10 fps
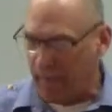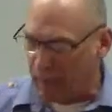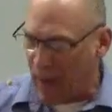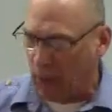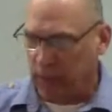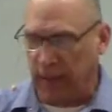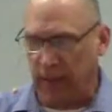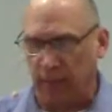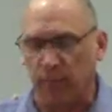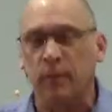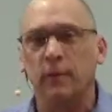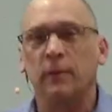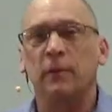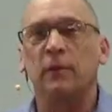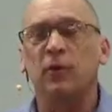about him?
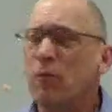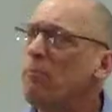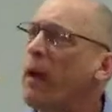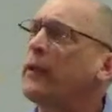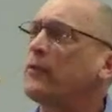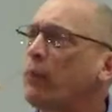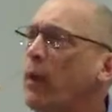You might as